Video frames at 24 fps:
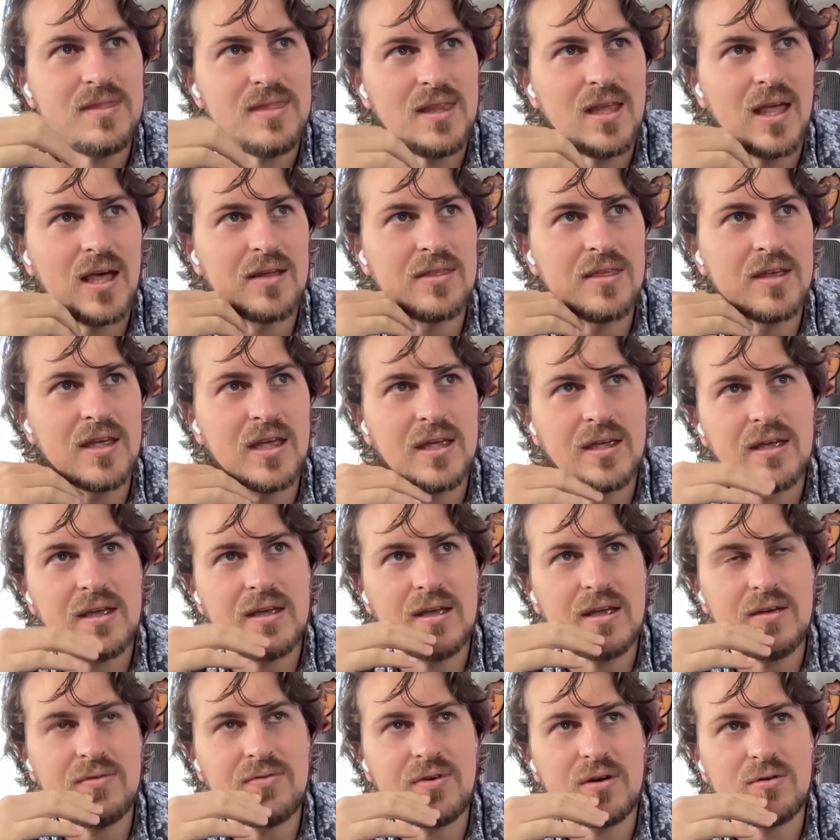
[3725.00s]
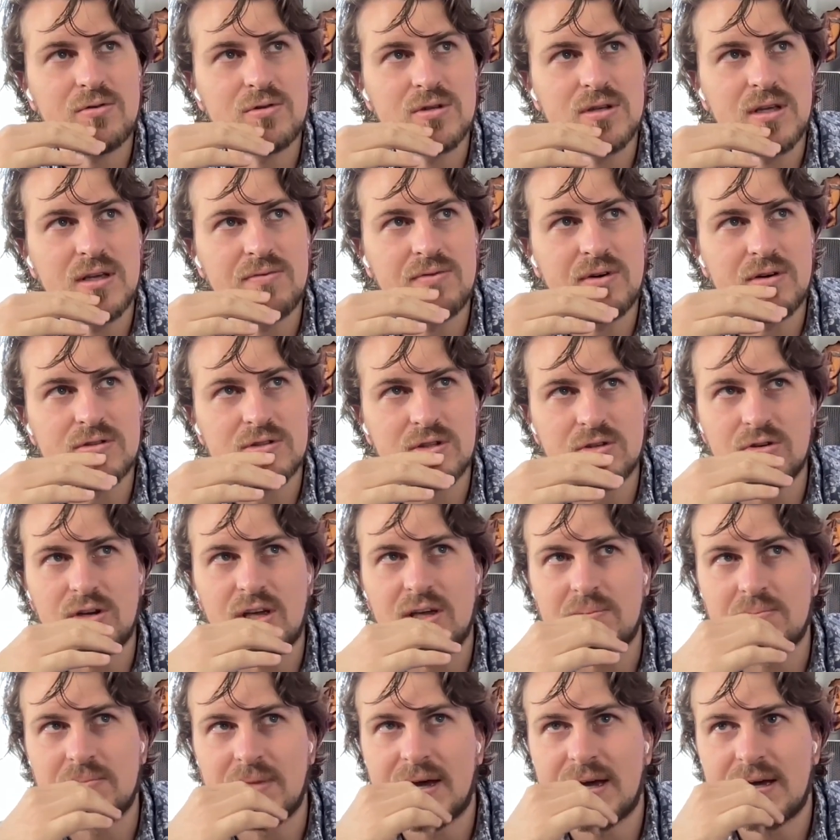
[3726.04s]
I think if I was
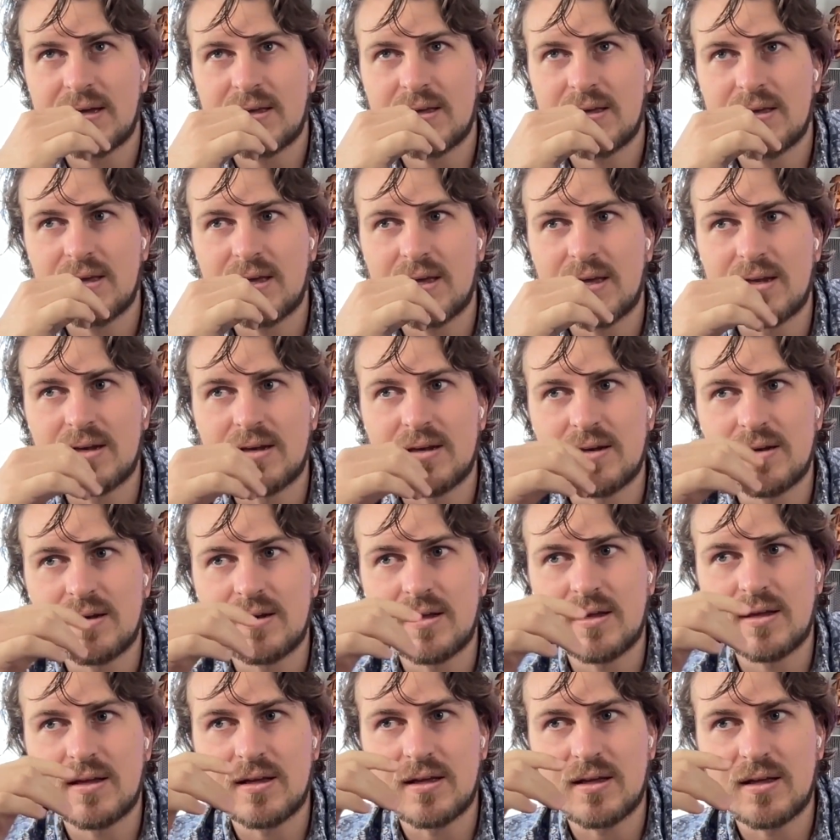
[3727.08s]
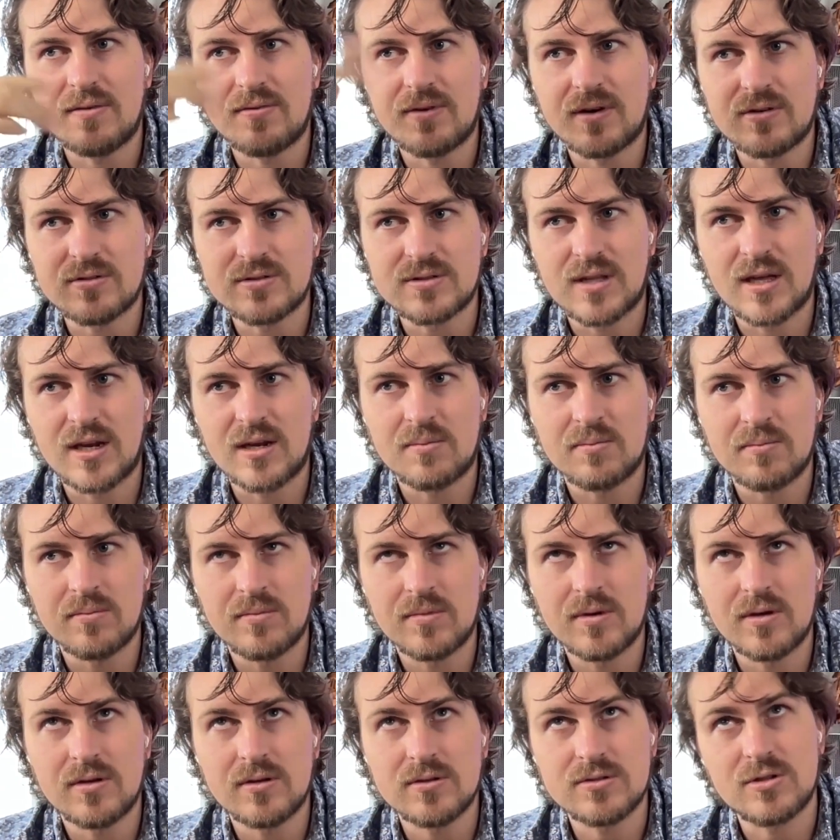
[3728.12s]
looking back, and if I was
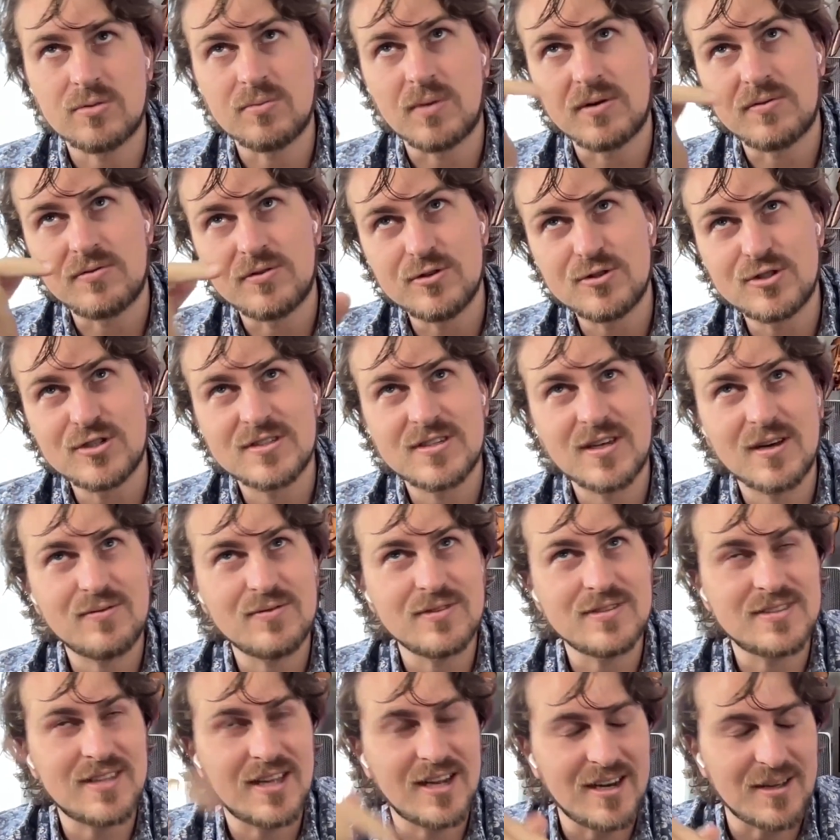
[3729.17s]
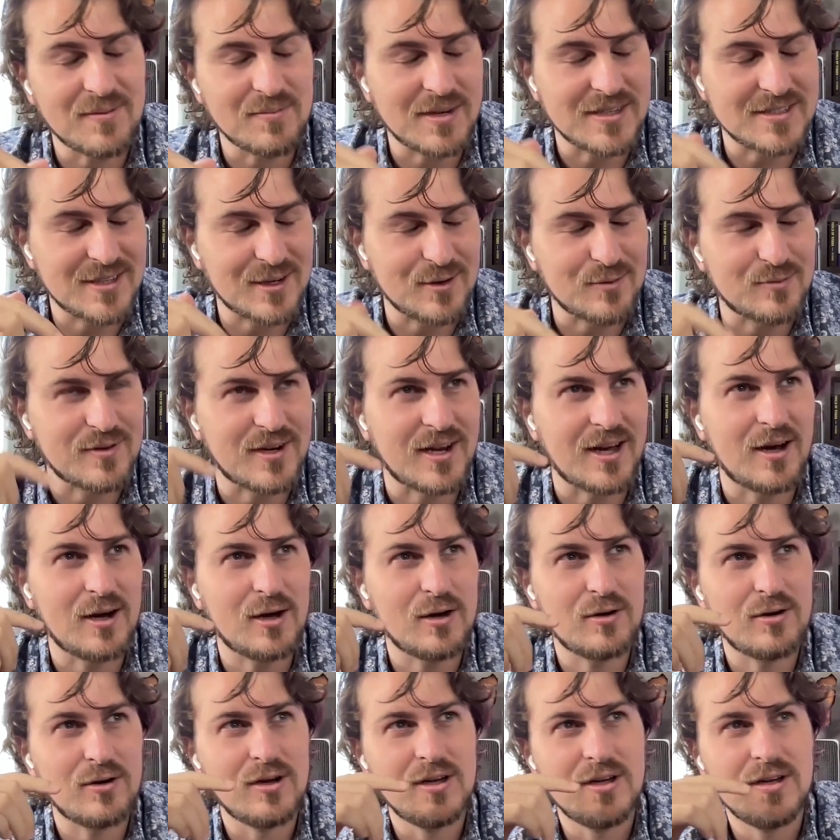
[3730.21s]
my future self is telling myself
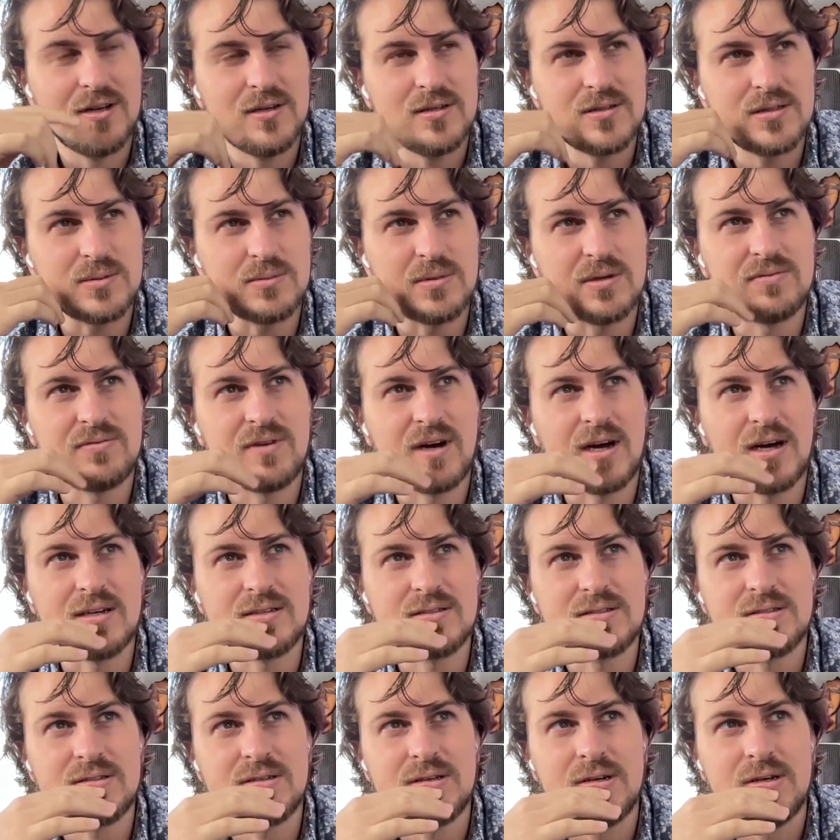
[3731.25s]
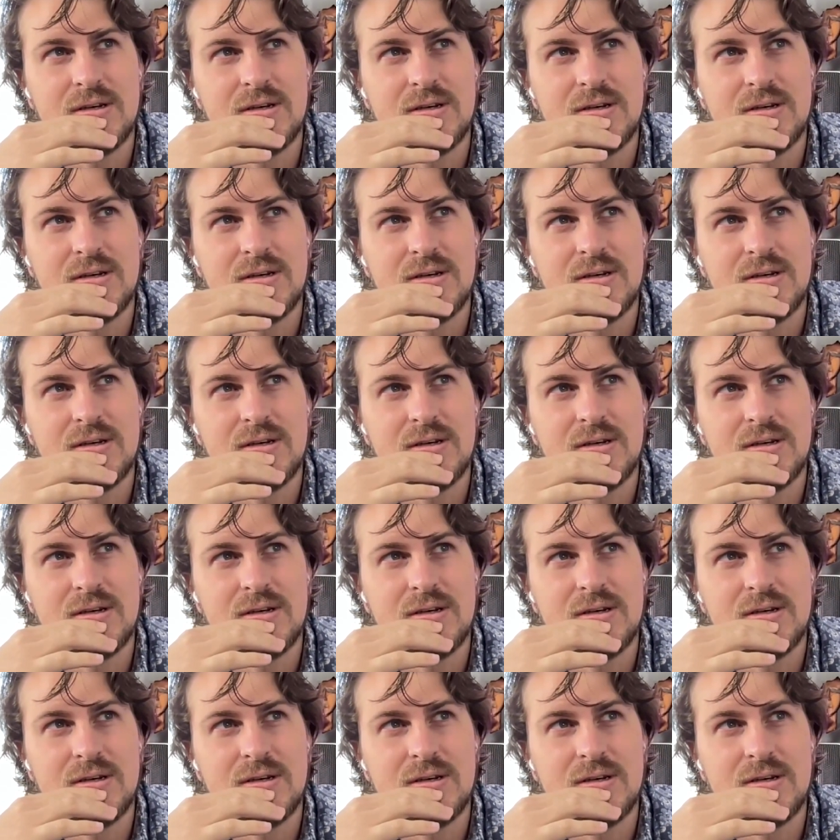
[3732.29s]
now some advice.